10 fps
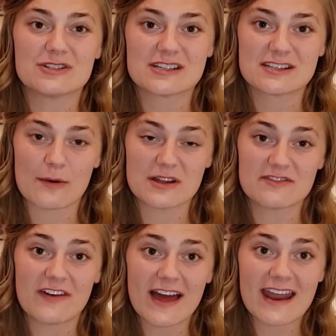just so much
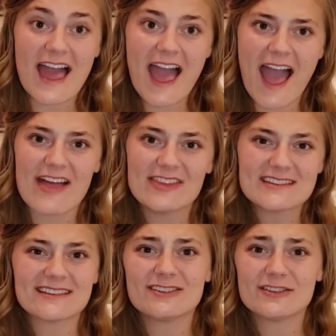fun. And these
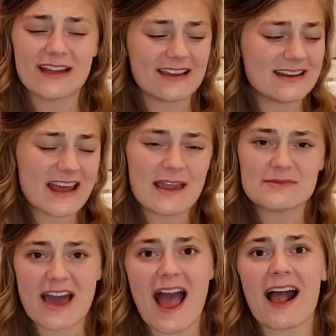little like name
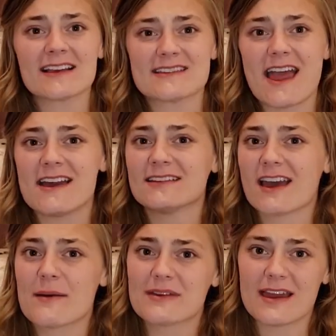tags and
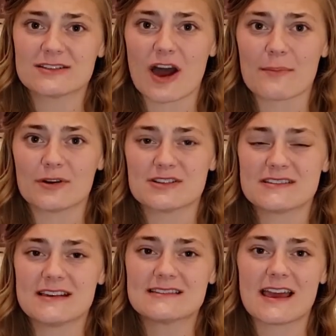cupcake toppers,
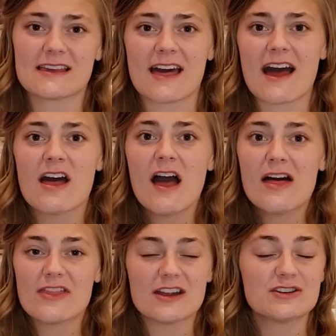things like that,
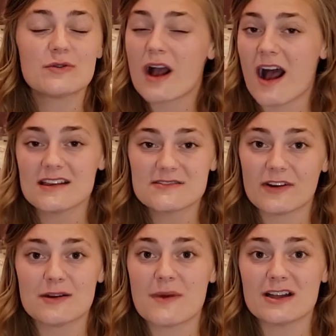that don't cost
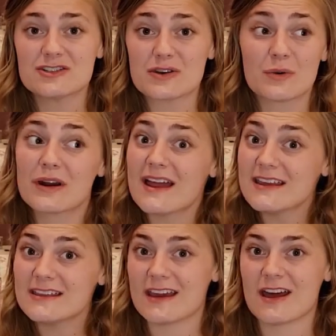very much or
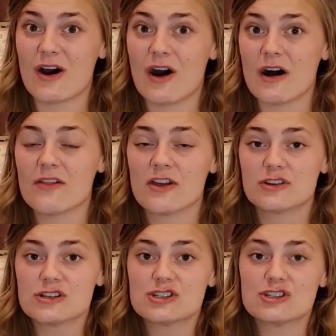anything at all, they're
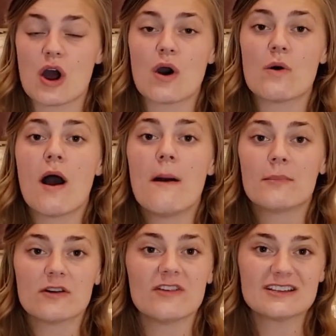just so
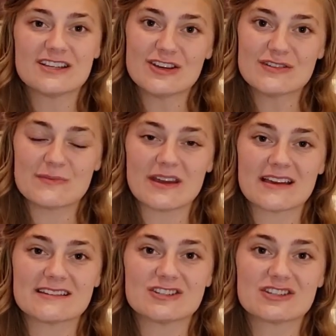perfect to use because
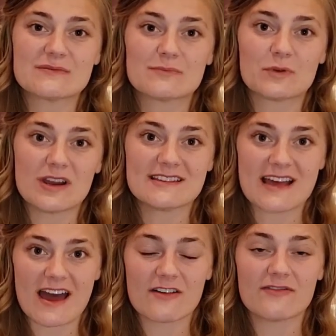it just brings
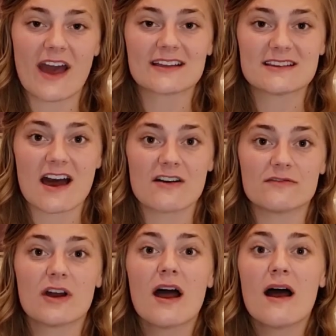that effect of
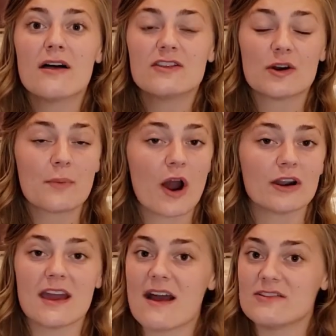your party
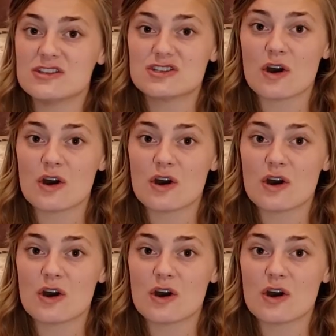having so